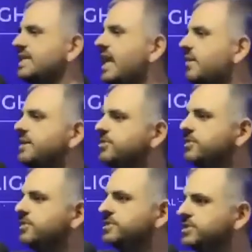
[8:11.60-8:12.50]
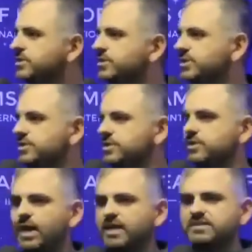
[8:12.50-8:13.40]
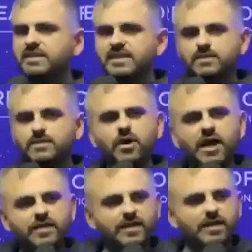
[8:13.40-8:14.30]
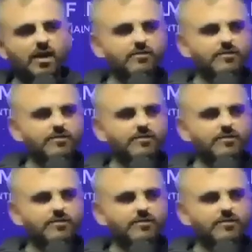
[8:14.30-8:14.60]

many books did you went out to? They said, well, I think in our van,